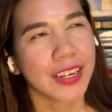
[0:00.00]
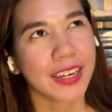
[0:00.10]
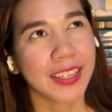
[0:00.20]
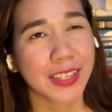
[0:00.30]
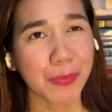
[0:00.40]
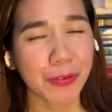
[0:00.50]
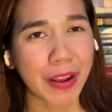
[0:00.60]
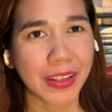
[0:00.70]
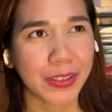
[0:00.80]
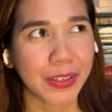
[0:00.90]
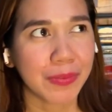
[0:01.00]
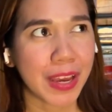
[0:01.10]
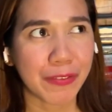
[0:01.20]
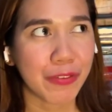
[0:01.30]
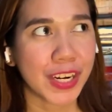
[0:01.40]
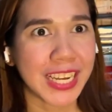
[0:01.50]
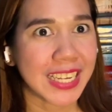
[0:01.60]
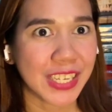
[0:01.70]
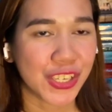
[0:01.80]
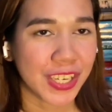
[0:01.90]
Simple random, everyone
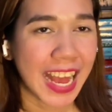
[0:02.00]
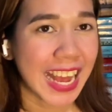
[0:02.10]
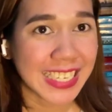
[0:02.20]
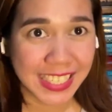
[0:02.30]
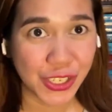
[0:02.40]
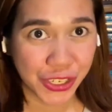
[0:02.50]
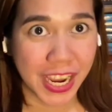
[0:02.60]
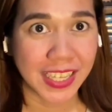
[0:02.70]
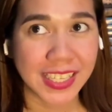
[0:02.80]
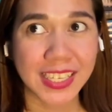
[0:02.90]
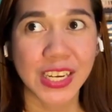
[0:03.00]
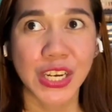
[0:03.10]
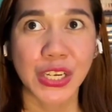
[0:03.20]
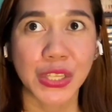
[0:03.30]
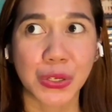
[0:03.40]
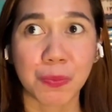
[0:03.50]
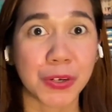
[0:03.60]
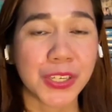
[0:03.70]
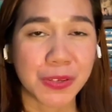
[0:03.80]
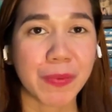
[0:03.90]
has the chance to
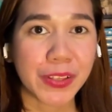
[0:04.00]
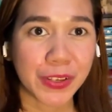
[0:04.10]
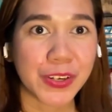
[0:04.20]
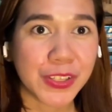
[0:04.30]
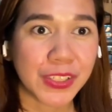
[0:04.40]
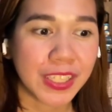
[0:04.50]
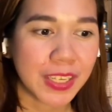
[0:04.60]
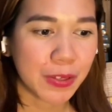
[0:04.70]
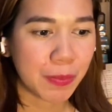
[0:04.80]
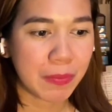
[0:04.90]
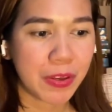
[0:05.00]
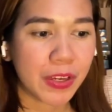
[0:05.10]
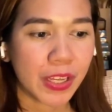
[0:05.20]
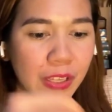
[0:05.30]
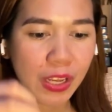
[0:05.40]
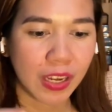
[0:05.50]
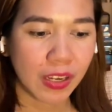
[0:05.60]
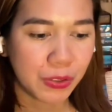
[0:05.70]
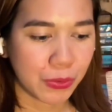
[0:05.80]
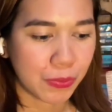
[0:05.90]
participate in your study. So maybe you can
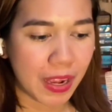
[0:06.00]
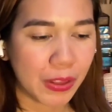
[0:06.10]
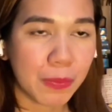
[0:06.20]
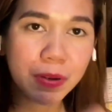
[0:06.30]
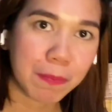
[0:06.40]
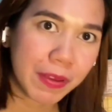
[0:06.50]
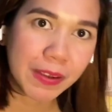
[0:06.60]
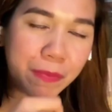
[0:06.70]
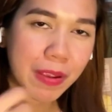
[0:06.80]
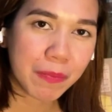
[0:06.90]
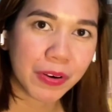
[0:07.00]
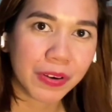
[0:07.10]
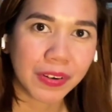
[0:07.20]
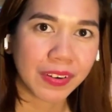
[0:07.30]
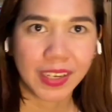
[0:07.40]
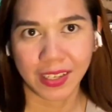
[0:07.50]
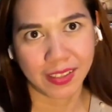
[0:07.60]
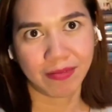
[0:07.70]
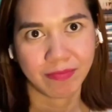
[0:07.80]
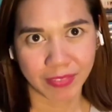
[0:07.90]
do randomly pick a paper, and
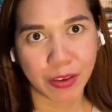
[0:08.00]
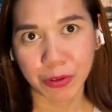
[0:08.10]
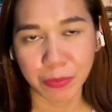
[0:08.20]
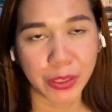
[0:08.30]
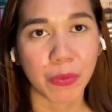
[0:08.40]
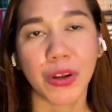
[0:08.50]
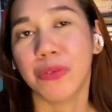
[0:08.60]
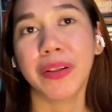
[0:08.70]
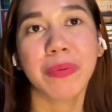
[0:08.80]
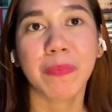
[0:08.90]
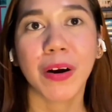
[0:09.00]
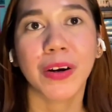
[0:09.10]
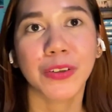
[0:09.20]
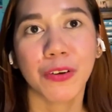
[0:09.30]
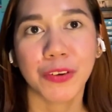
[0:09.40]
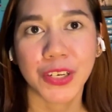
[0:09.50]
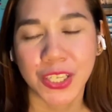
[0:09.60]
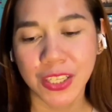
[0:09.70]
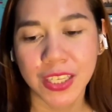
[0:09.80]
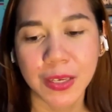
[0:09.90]
they will be the one who will be part of your
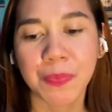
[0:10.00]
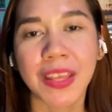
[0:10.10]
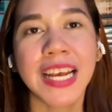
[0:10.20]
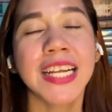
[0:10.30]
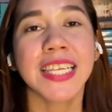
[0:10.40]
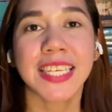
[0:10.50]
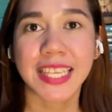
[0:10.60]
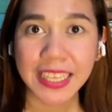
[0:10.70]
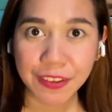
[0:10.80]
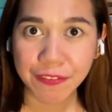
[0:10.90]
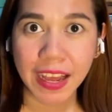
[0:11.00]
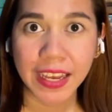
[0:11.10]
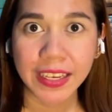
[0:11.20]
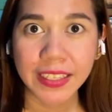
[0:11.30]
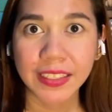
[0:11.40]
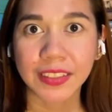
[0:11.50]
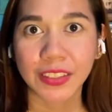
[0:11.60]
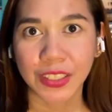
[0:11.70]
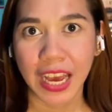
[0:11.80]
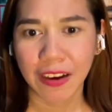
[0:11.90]
study. Stratified,
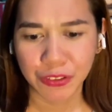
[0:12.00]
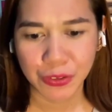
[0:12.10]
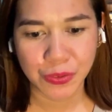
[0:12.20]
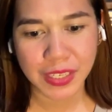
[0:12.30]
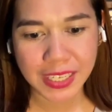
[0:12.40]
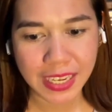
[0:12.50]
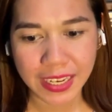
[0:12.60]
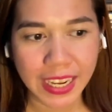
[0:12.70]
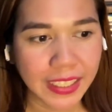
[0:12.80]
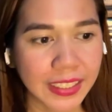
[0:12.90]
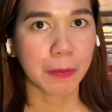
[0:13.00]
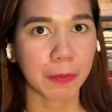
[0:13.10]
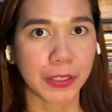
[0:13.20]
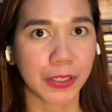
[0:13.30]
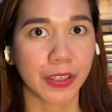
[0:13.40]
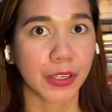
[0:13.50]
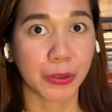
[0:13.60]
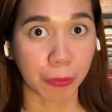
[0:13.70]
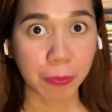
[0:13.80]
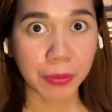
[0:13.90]
you have to select a particular
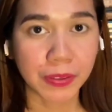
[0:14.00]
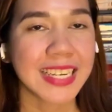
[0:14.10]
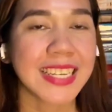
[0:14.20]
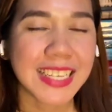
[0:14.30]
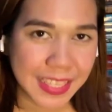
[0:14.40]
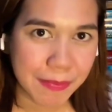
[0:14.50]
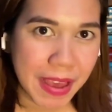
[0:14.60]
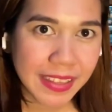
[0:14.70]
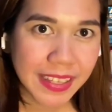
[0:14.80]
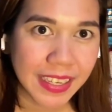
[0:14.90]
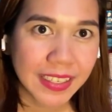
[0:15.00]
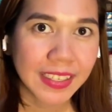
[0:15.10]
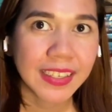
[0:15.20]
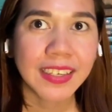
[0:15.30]
group. Systematic,